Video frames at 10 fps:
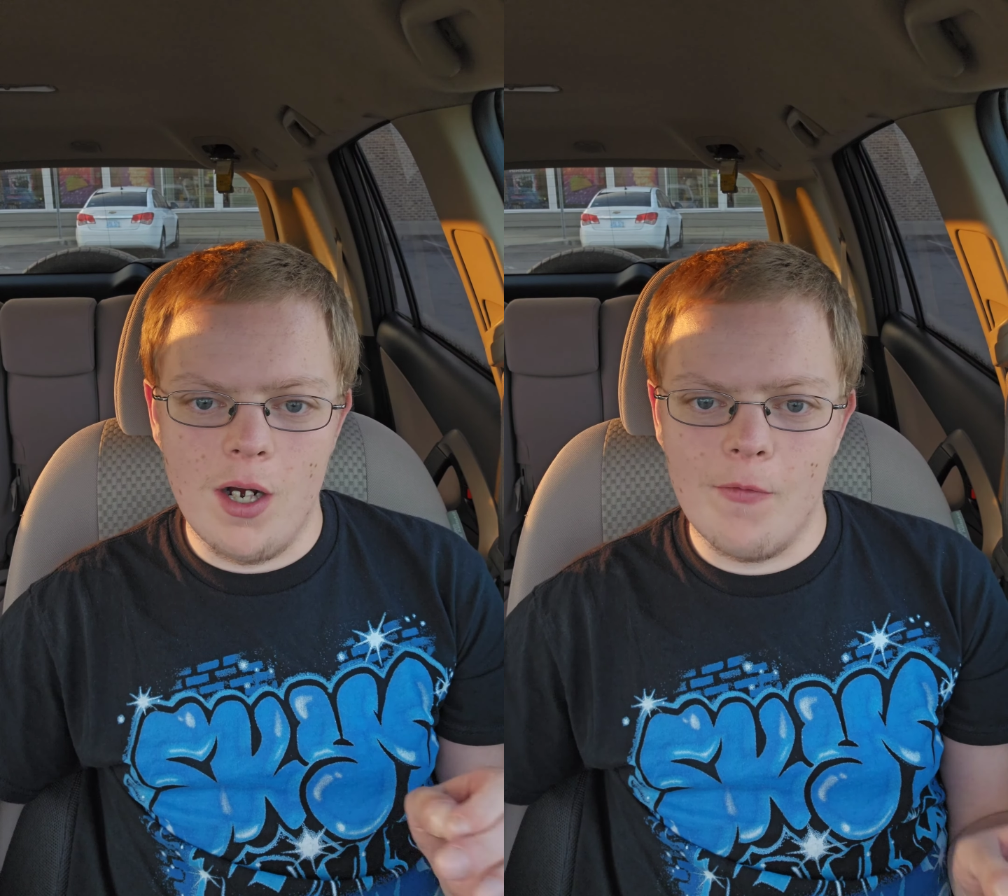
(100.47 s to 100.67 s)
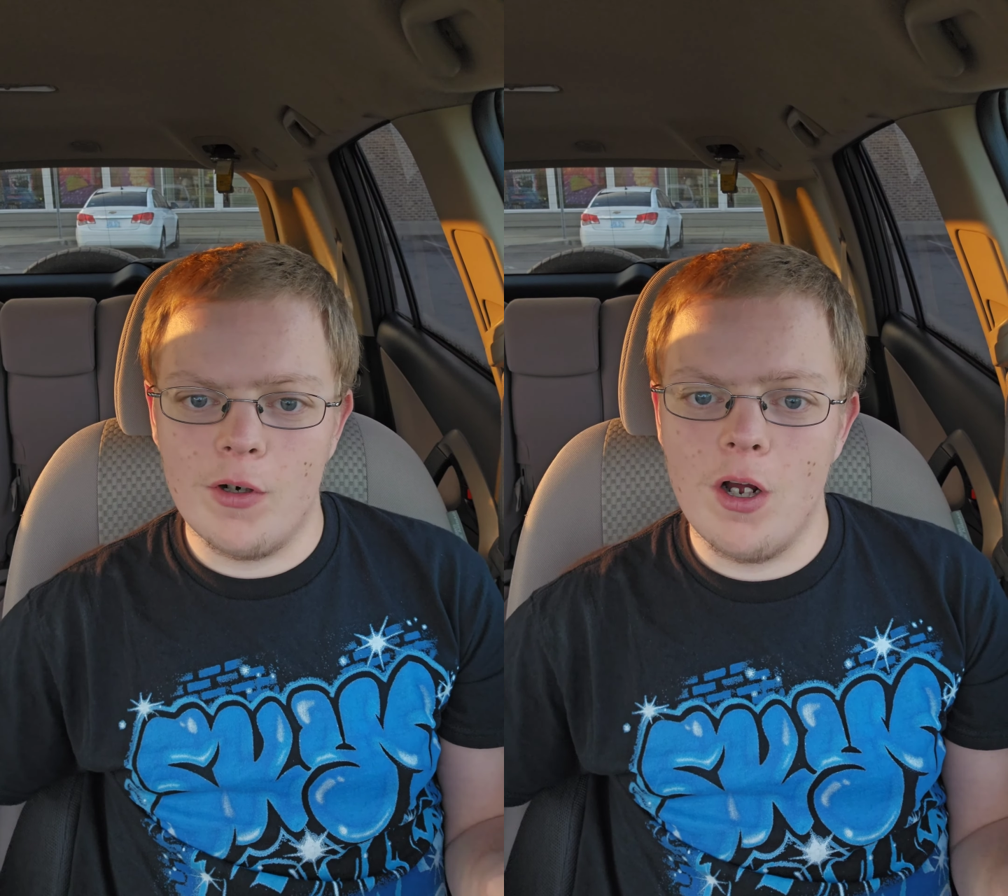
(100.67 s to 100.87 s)

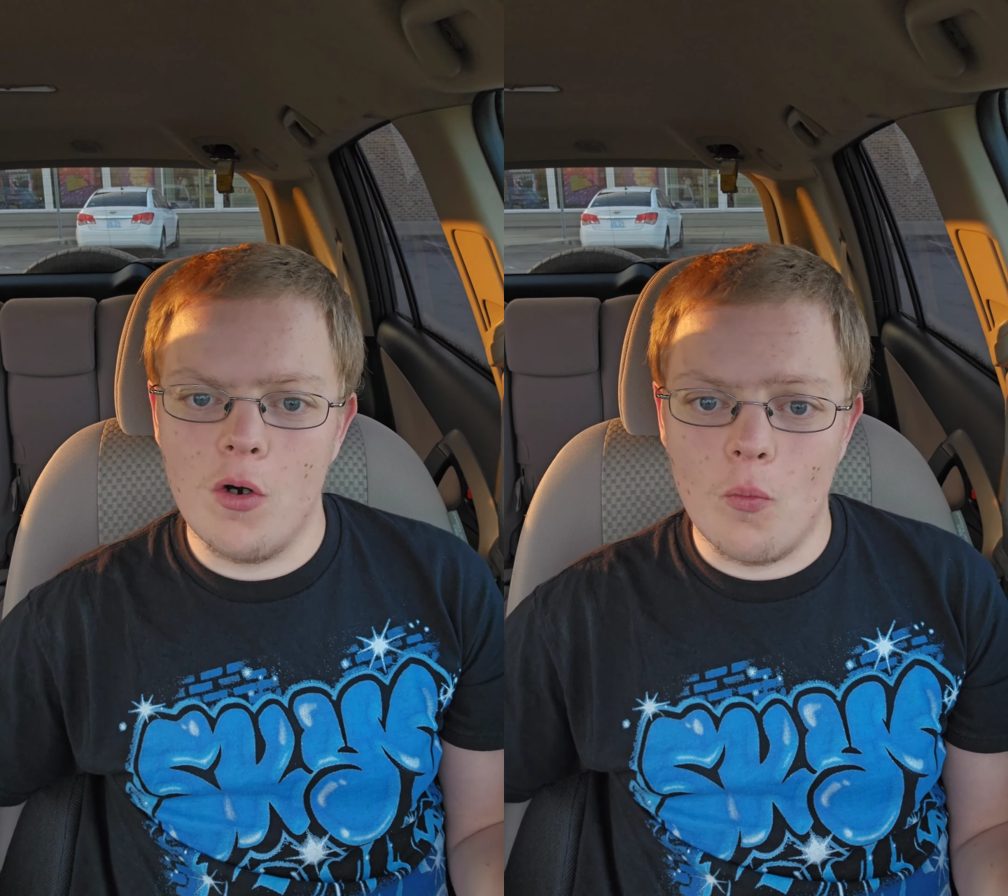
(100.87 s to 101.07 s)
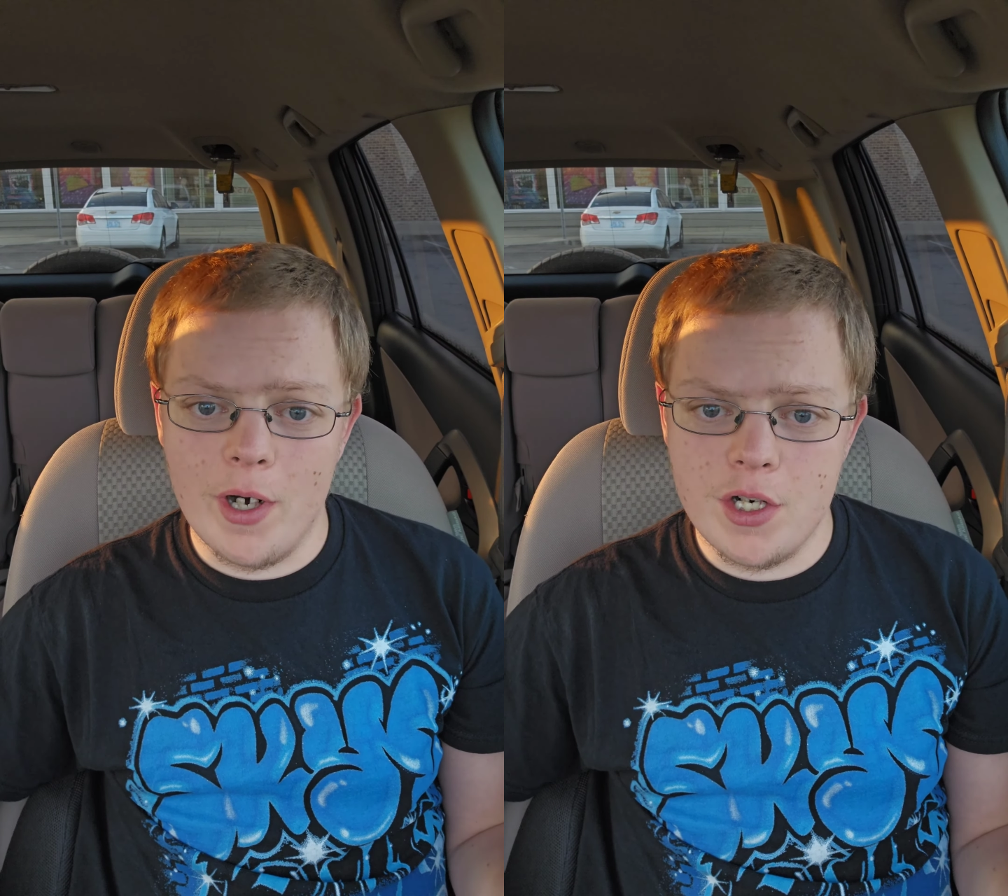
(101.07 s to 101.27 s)
avocado
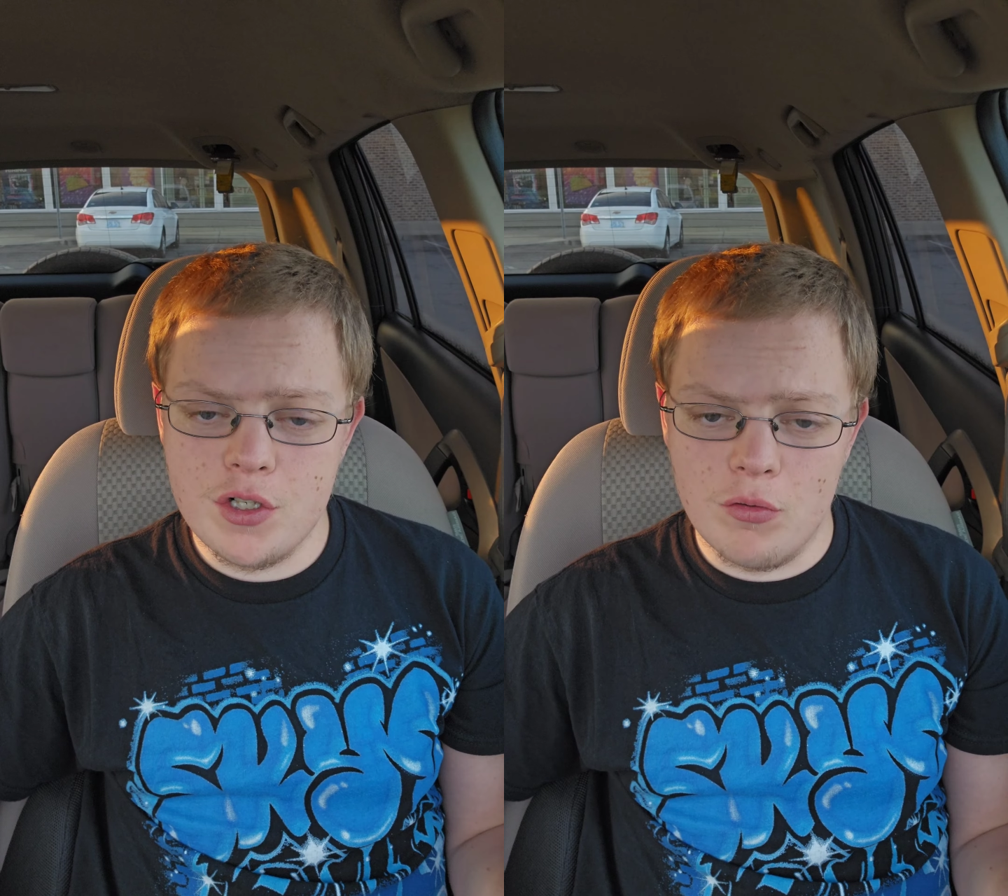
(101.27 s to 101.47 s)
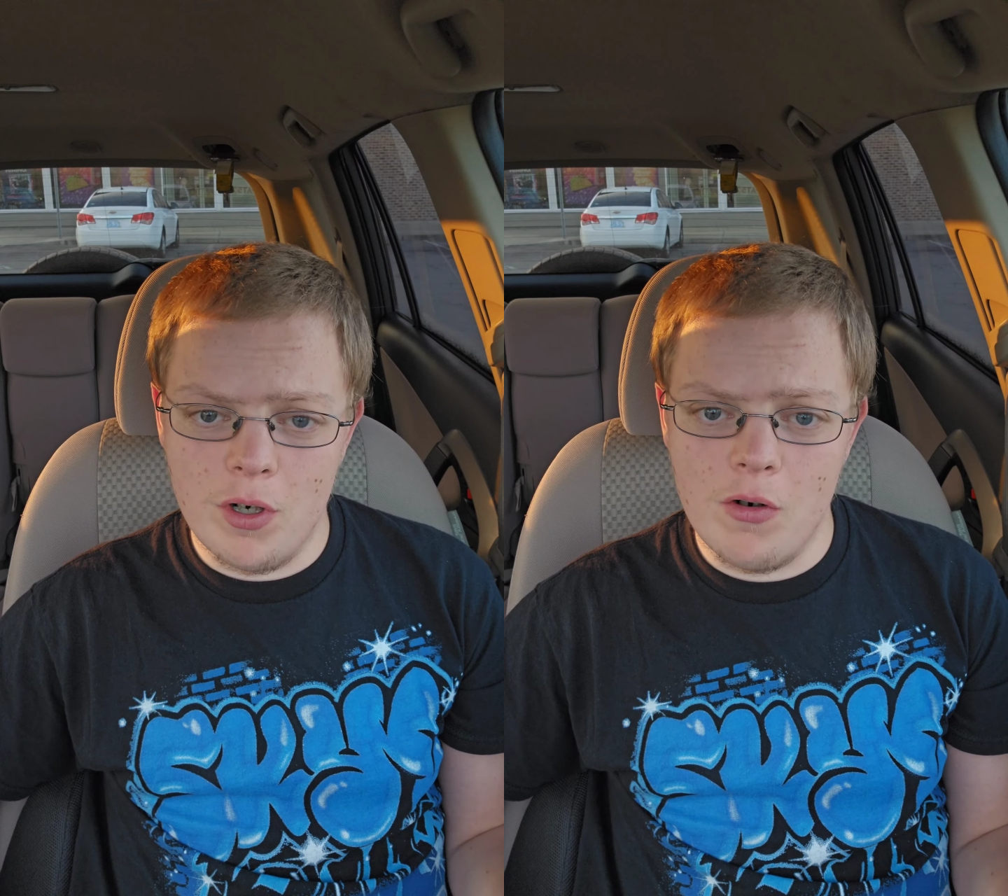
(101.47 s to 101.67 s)
ranch
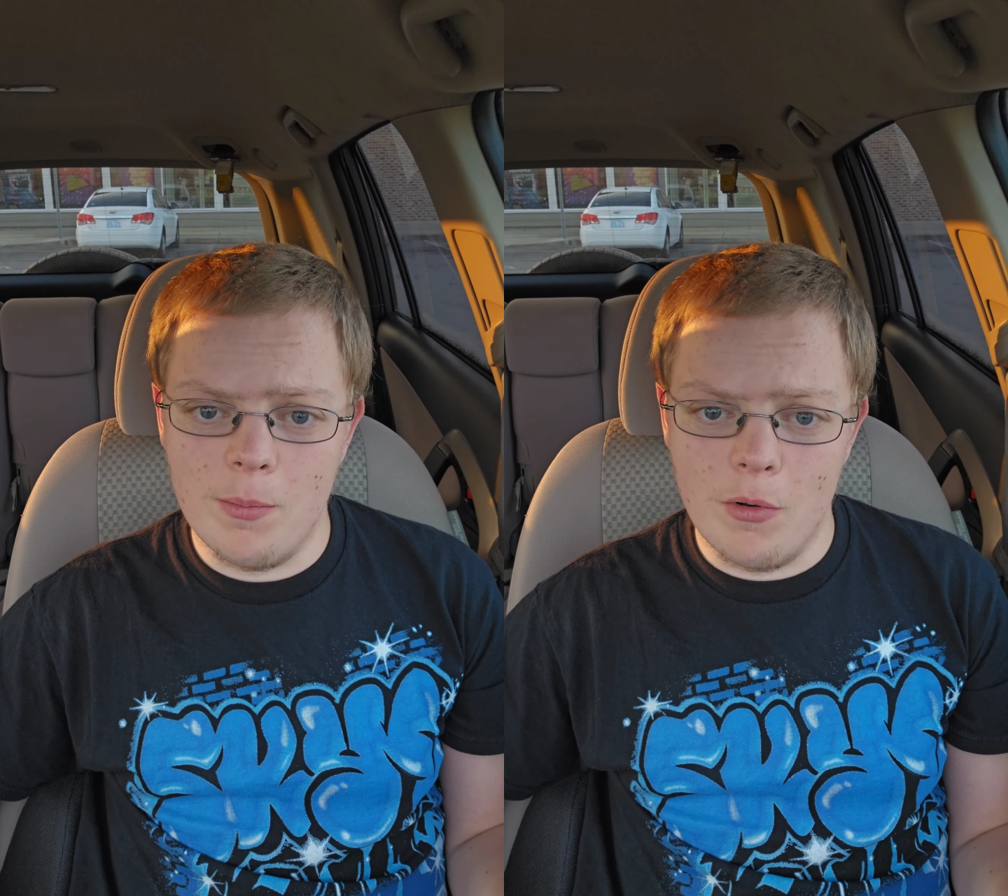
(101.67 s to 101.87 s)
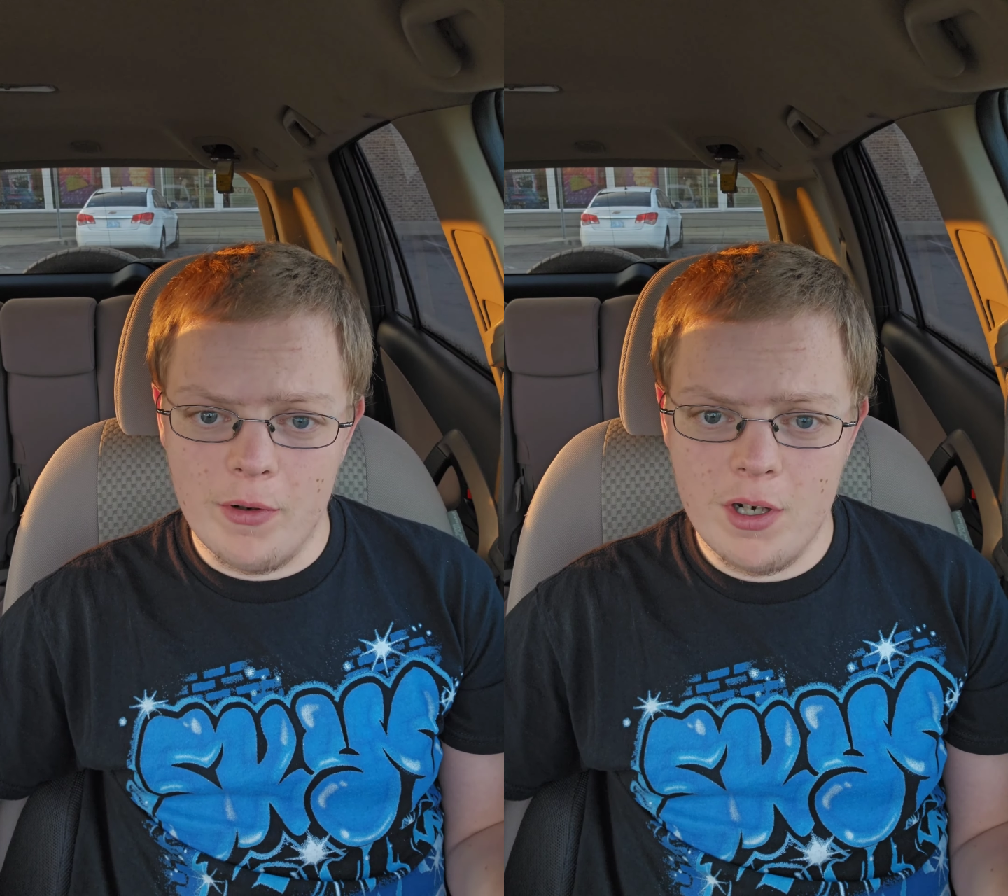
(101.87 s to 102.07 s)
grill or
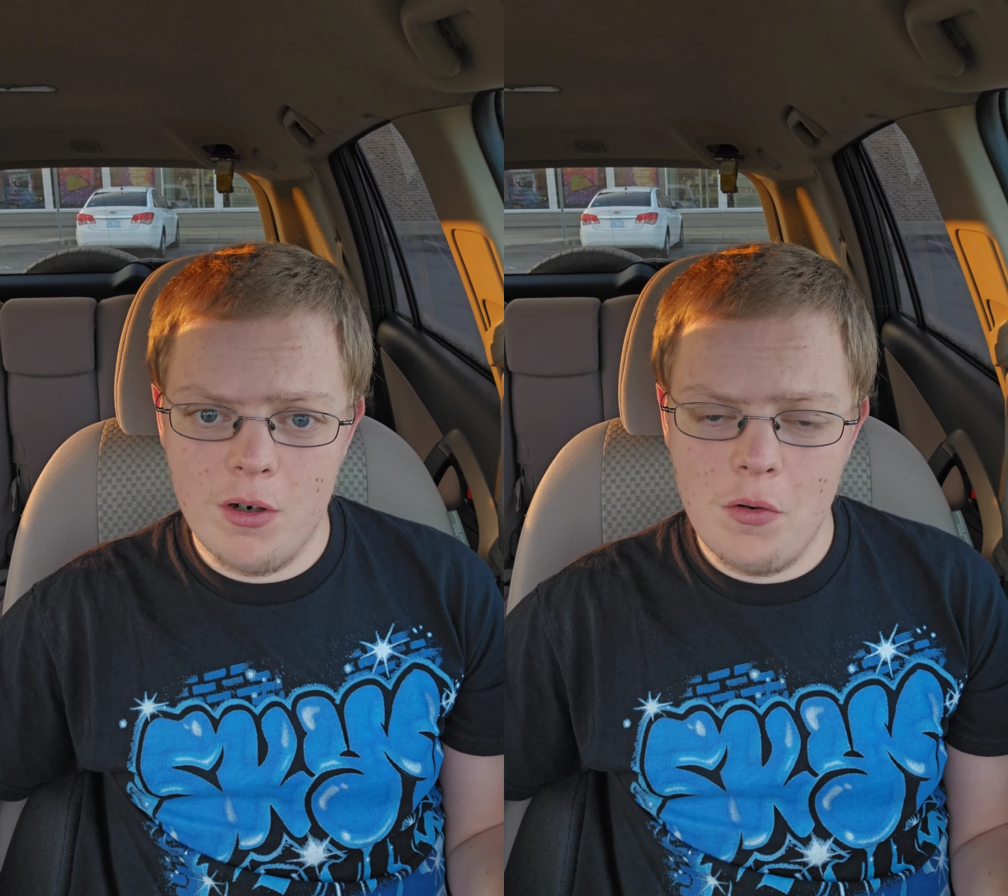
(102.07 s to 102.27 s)
burrito.